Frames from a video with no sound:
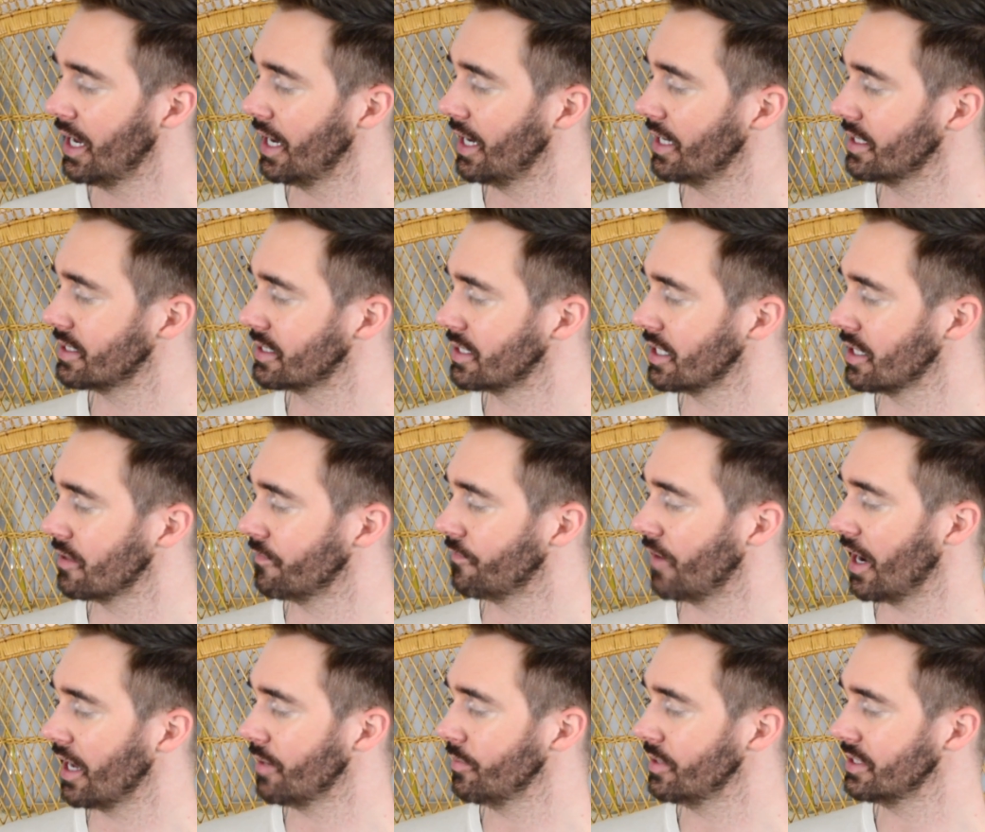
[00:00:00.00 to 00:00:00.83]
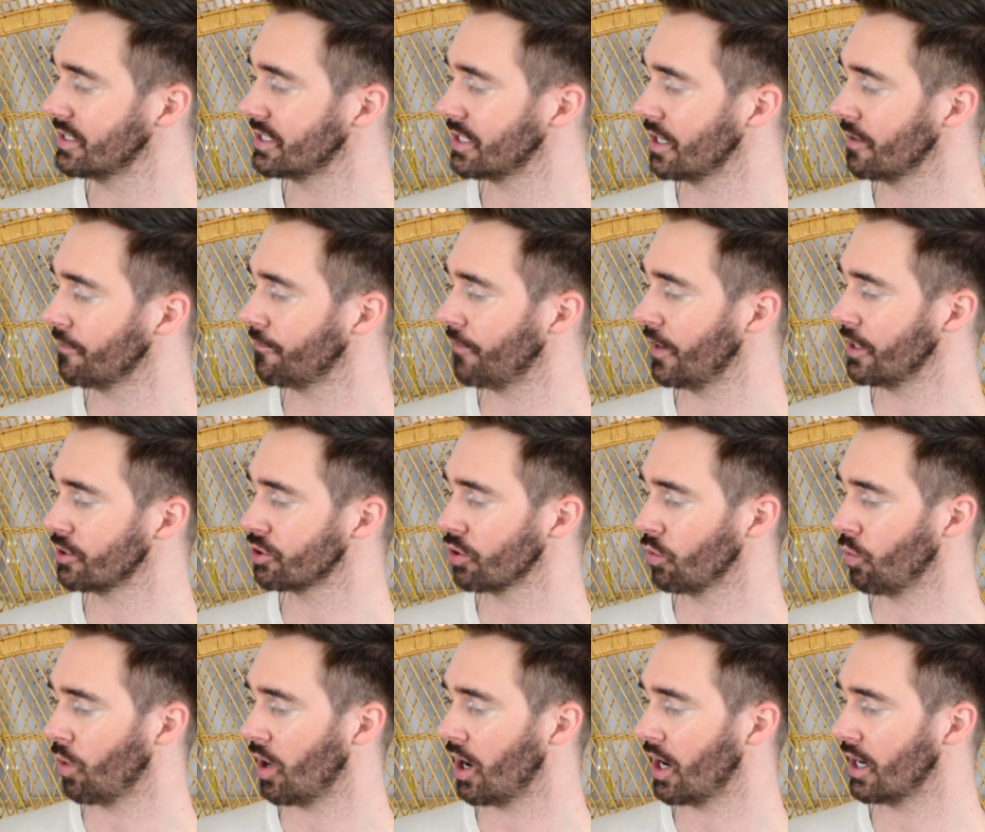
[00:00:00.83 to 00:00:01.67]
It's the Vitamin C
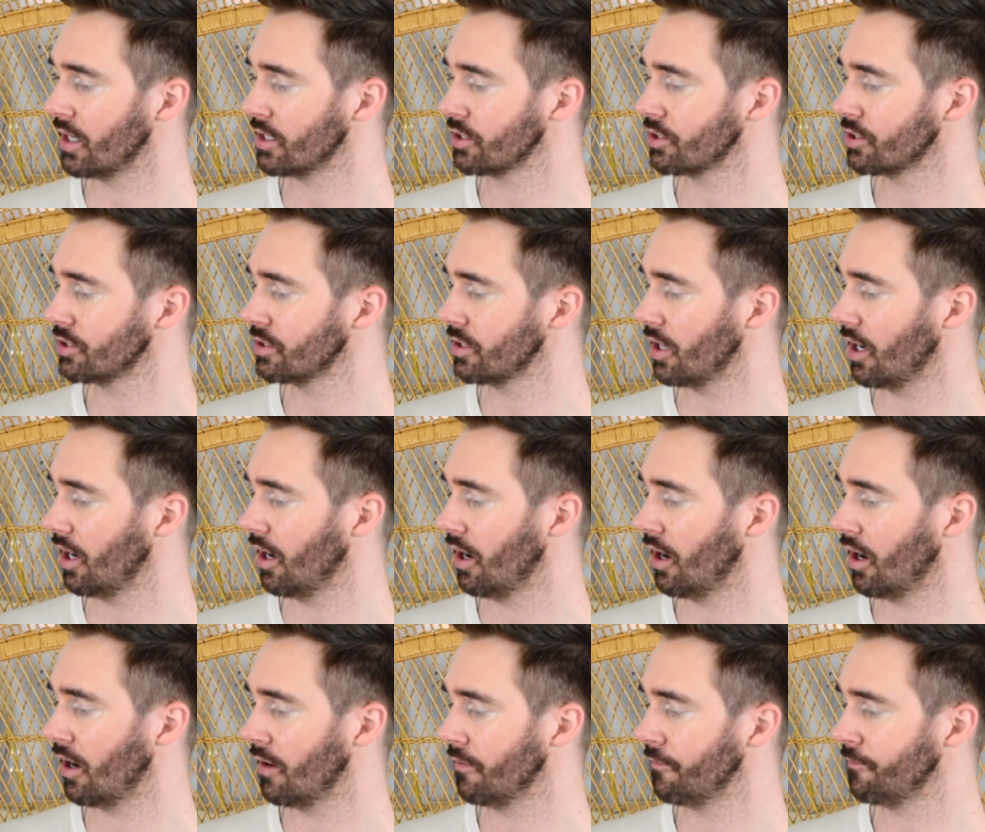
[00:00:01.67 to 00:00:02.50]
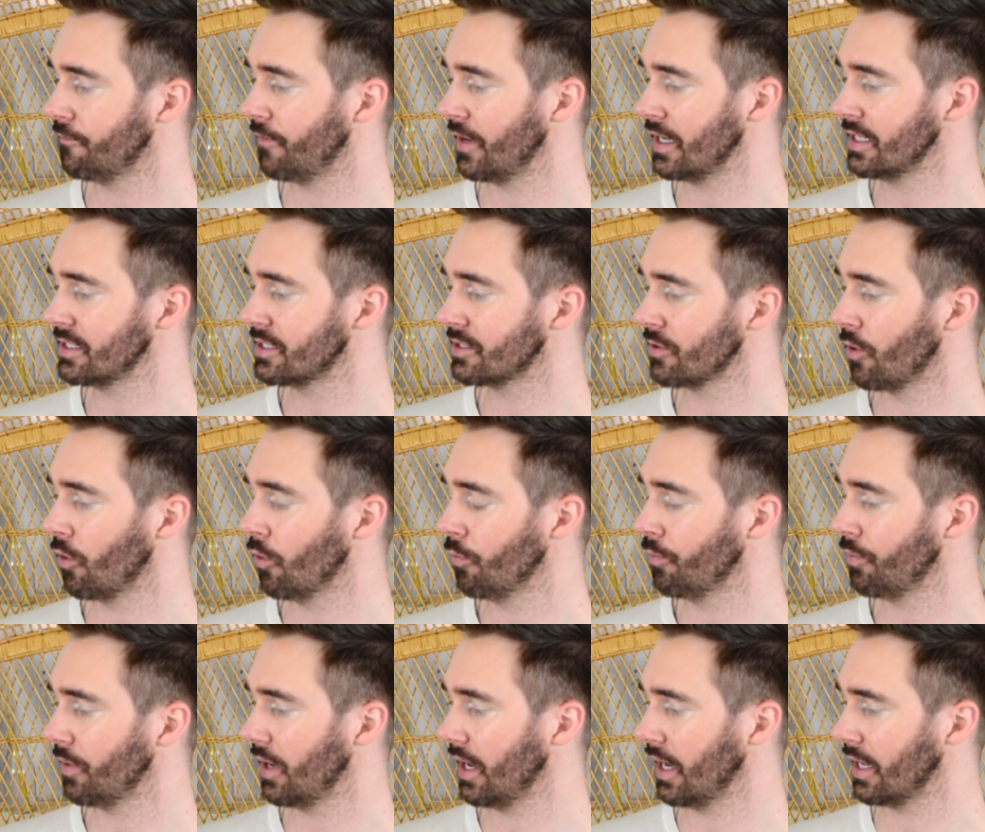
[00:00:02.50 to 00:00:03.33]
Facial Wash, uh, Face
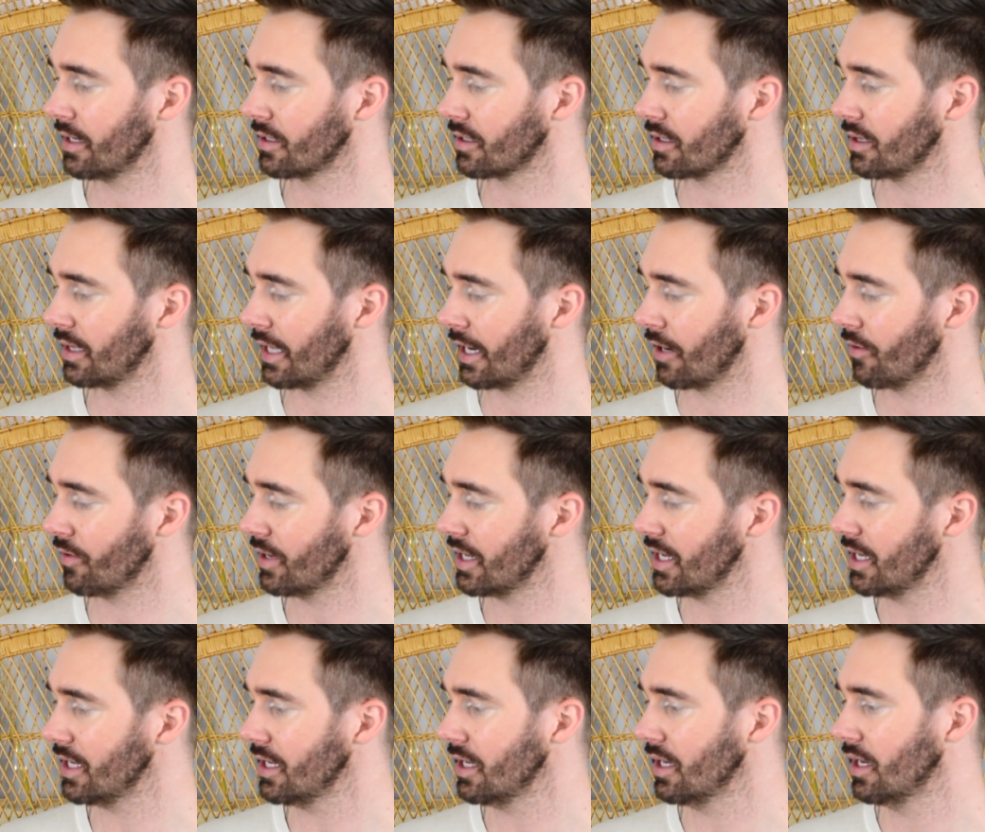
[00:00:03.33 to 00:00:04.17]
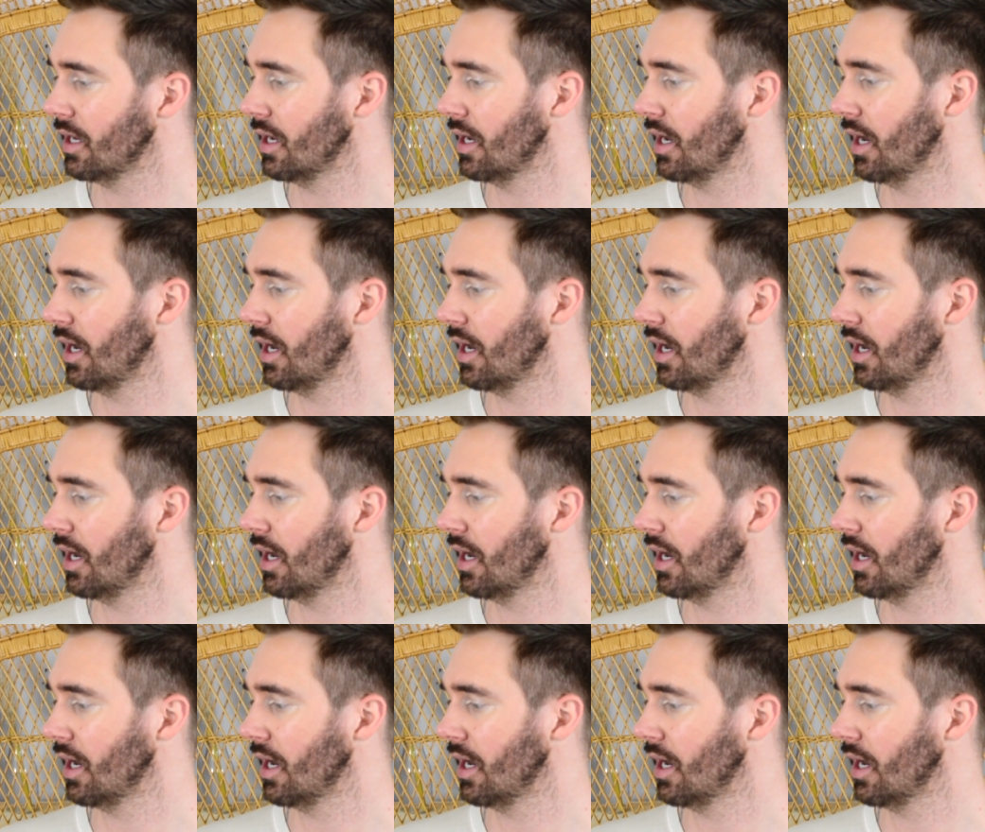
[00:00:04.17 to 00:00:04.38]
Soap, and Clarity.